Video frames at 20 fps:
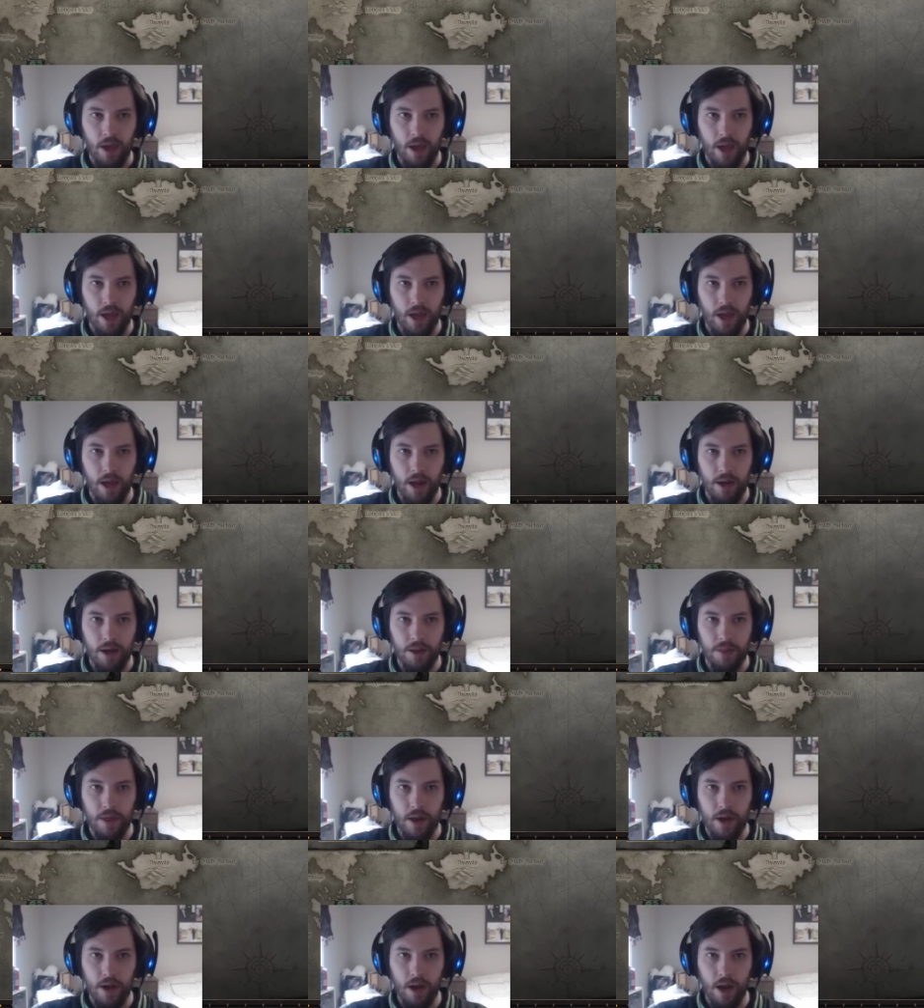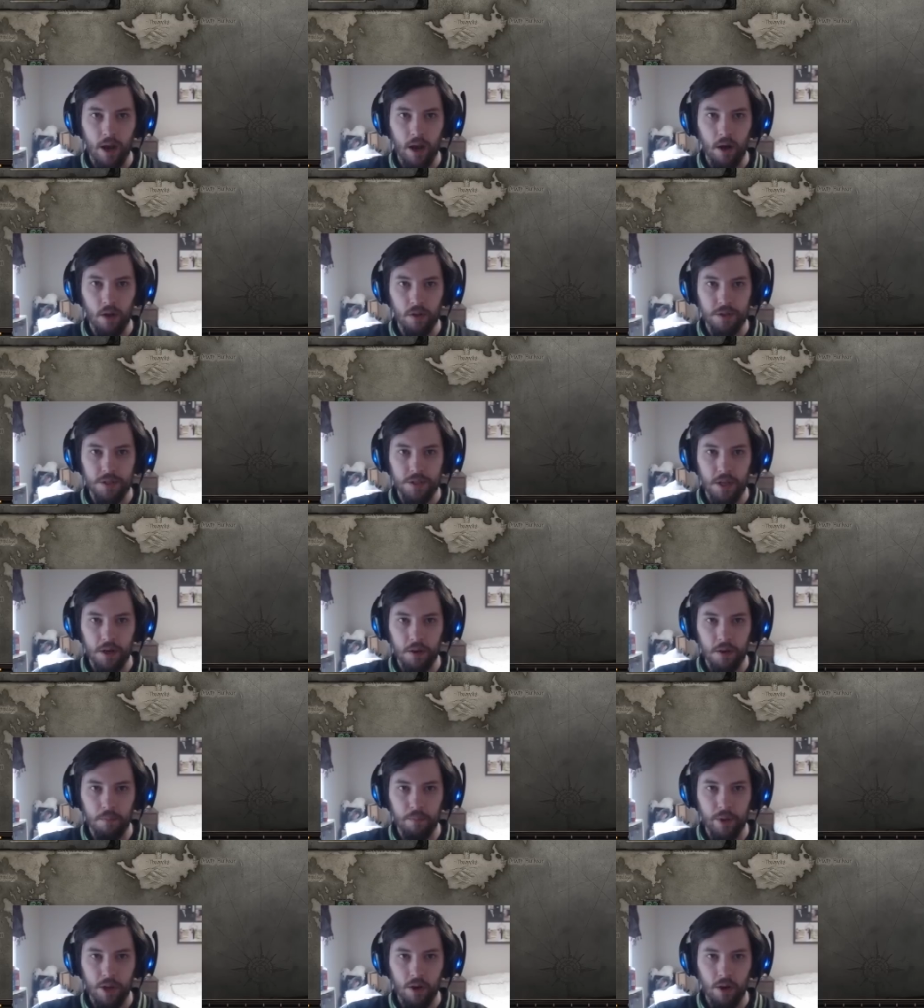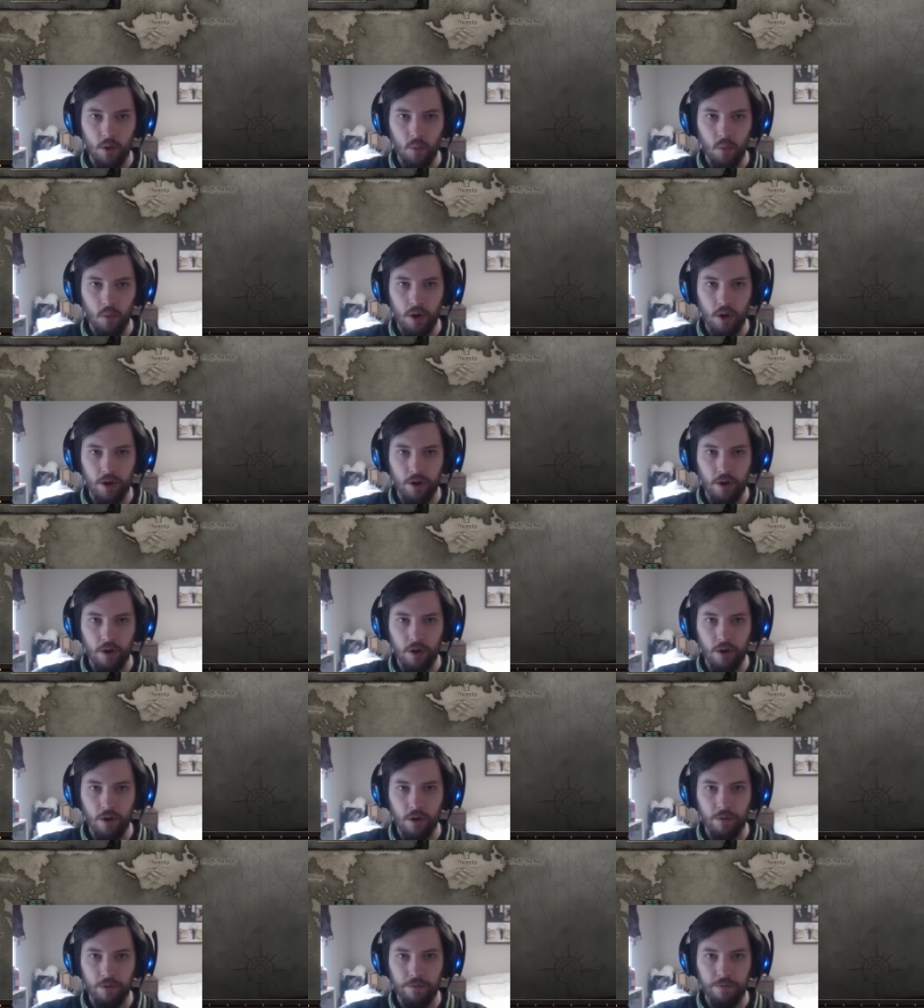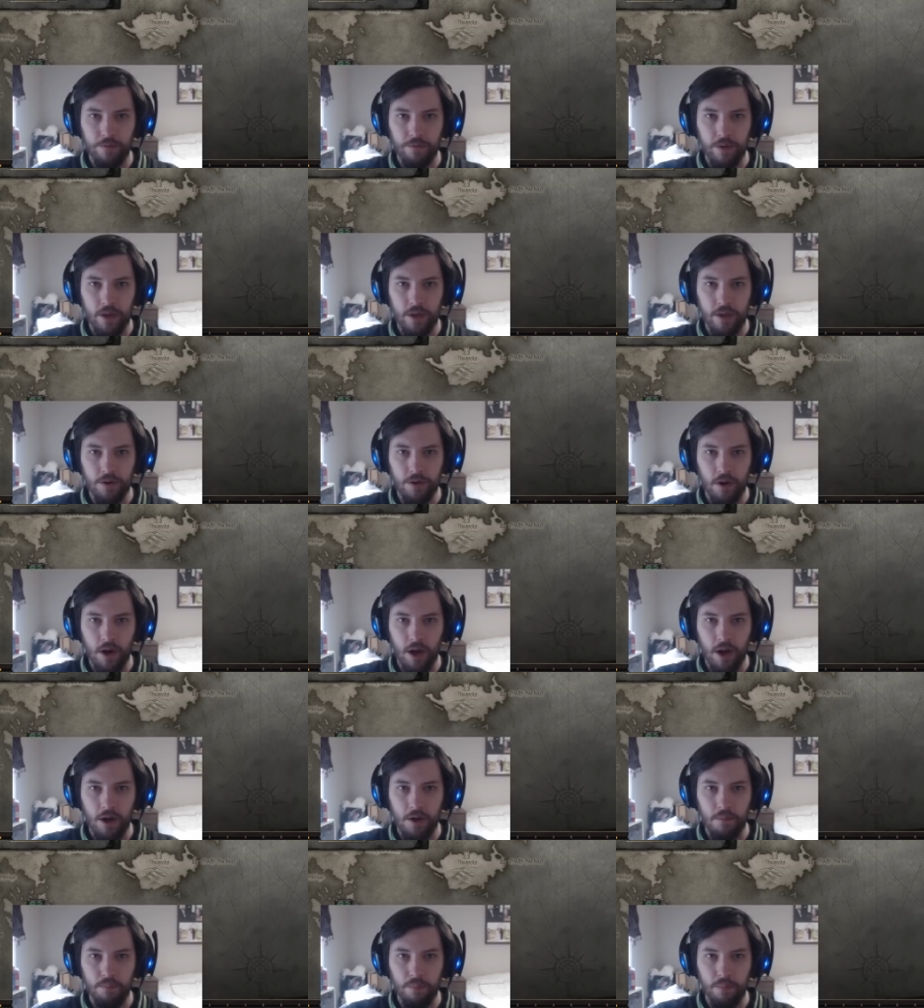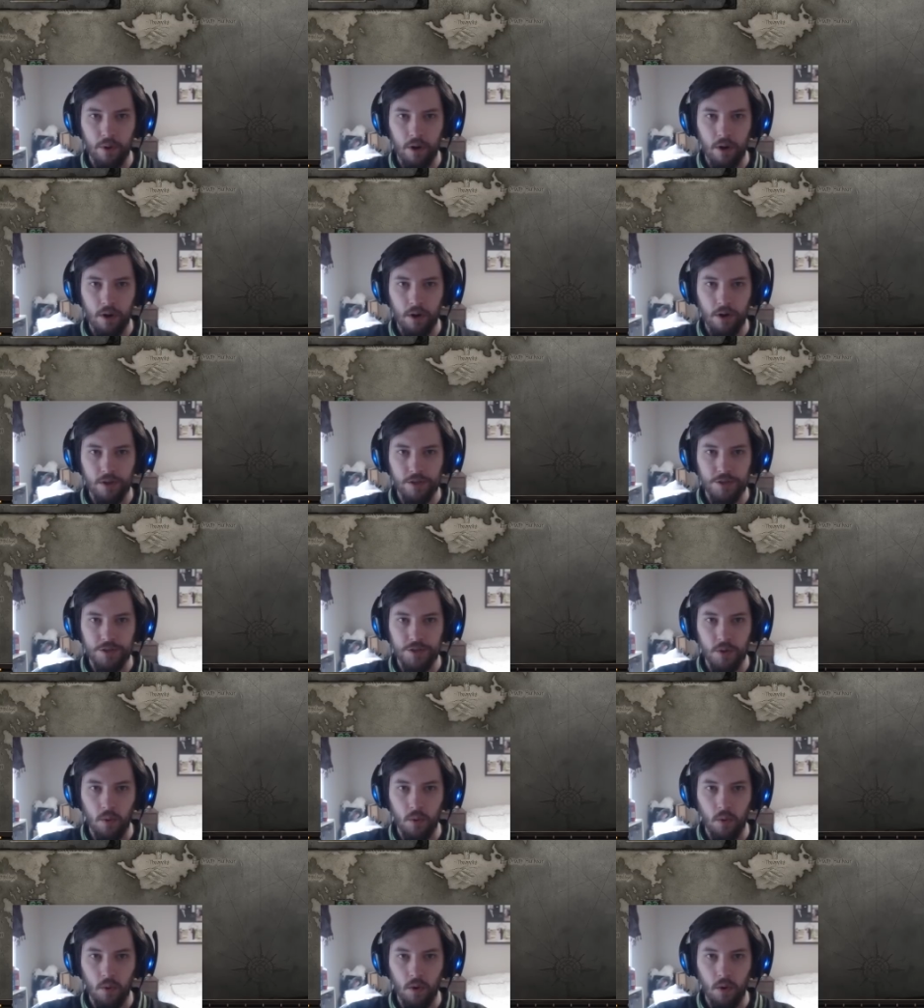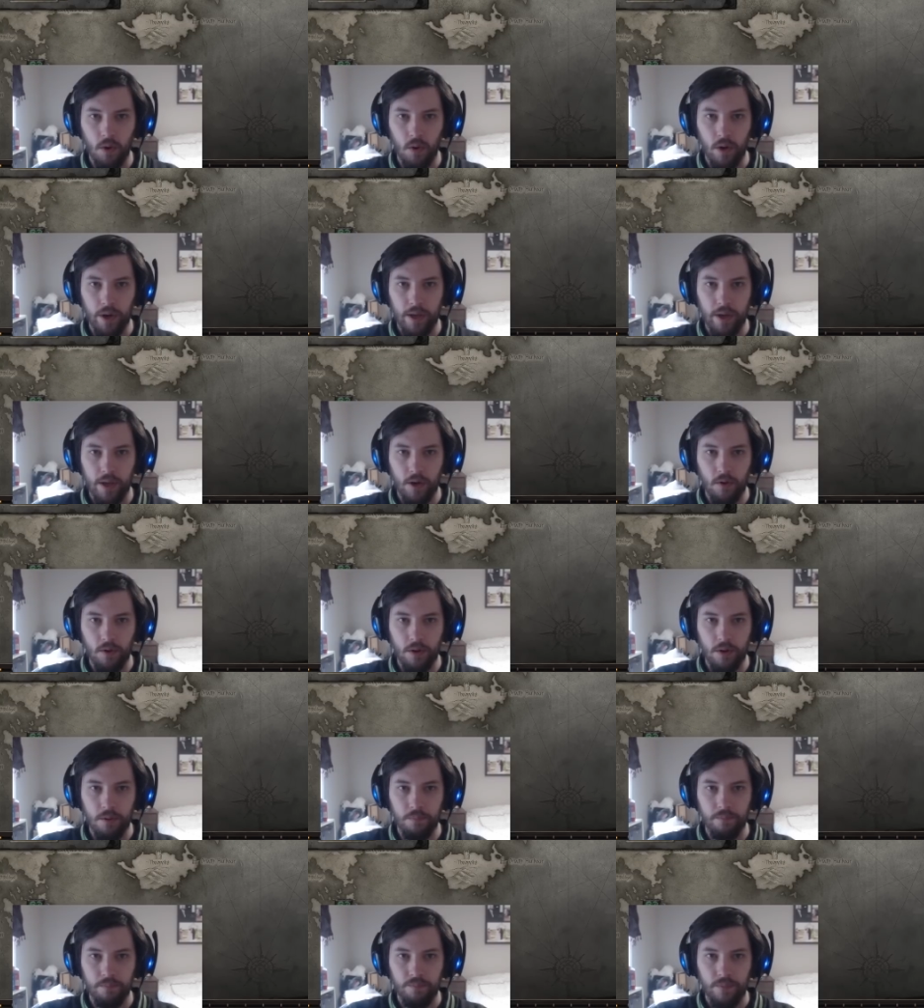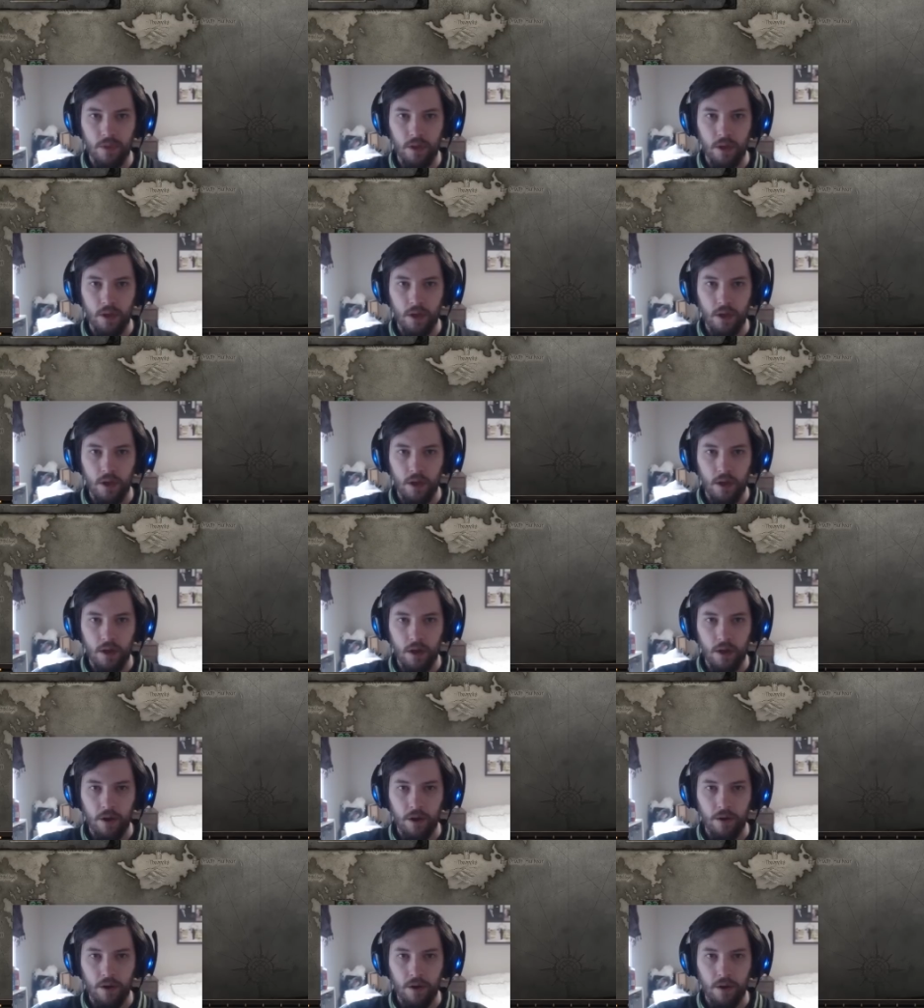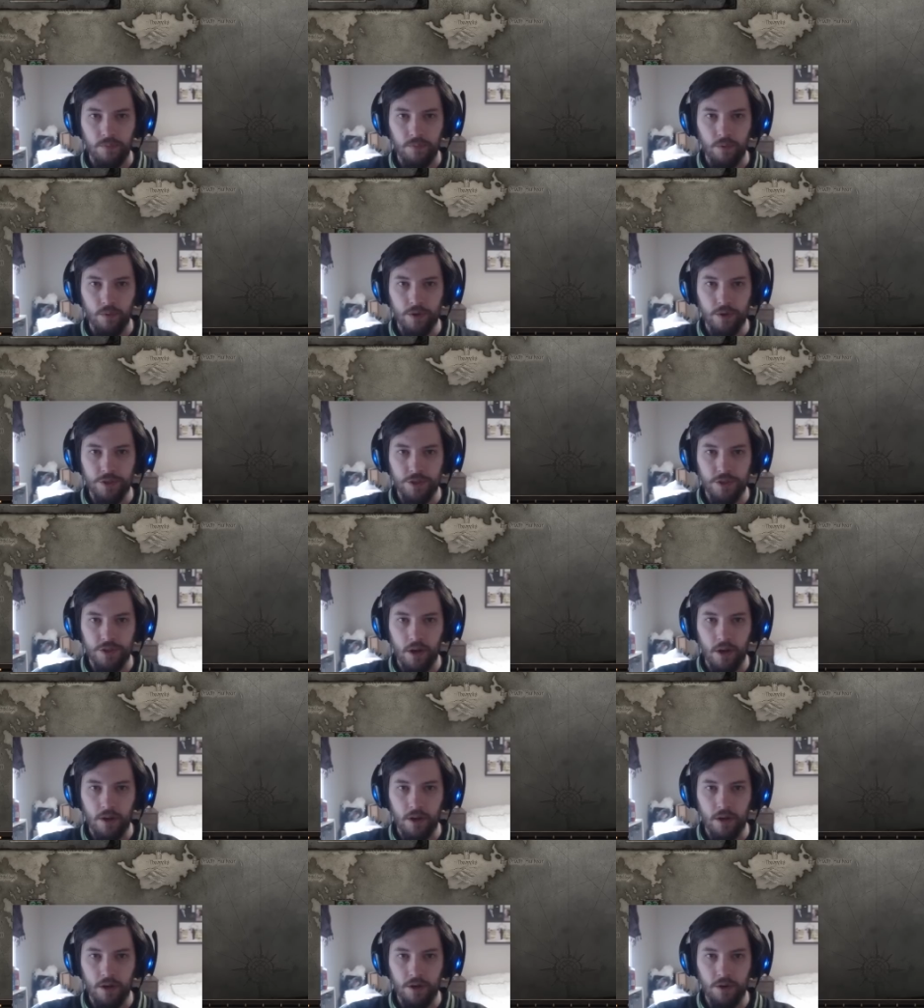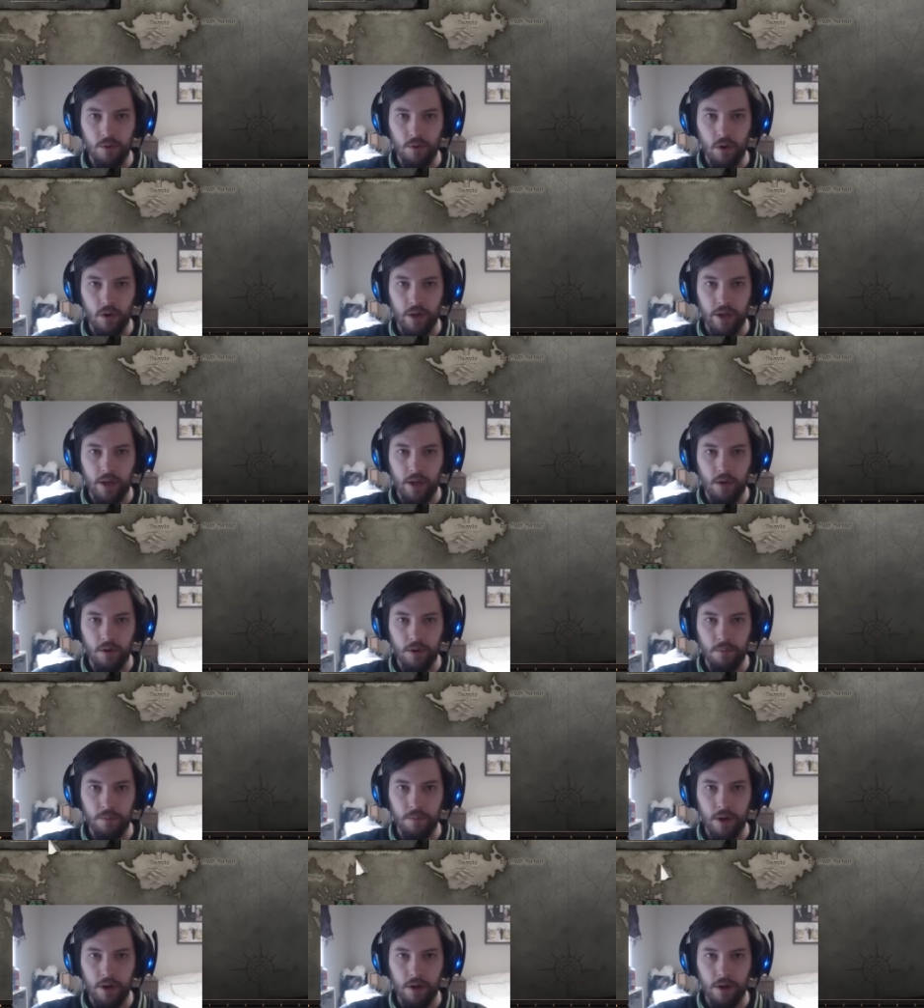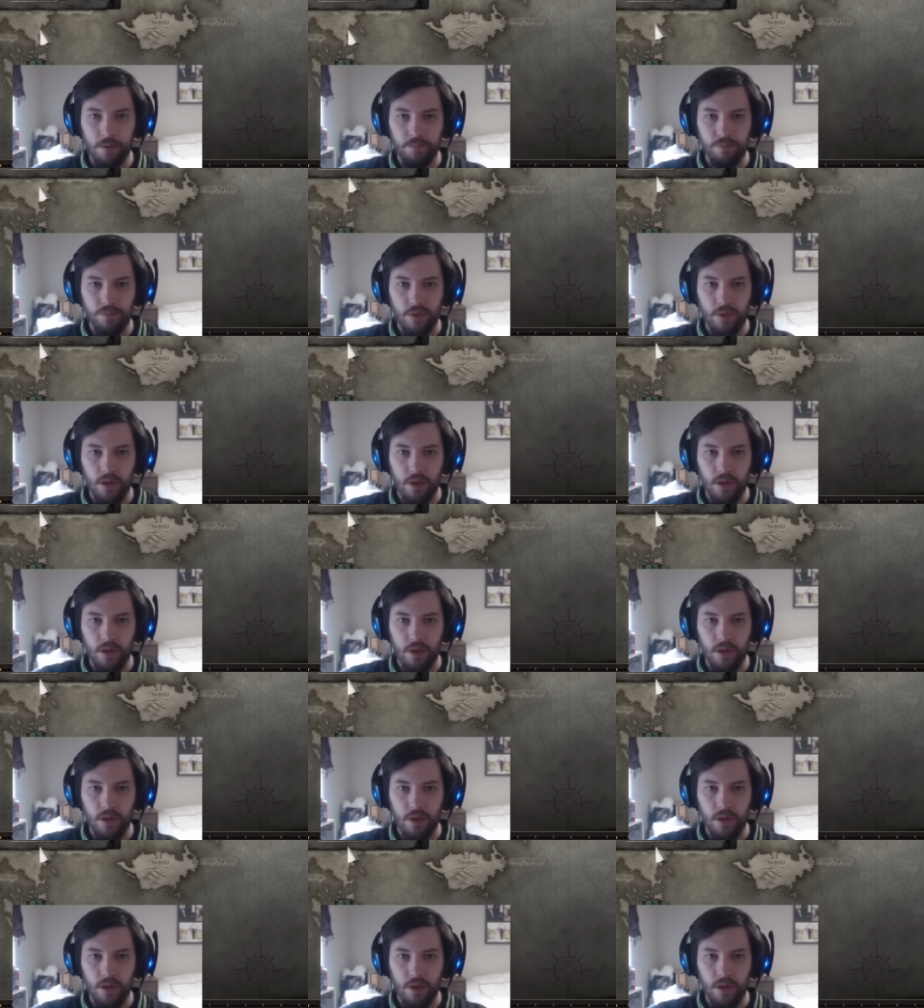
And then I'll send a bigger one of either iron bars or orichalcum, which I'm going to do orichalcum here.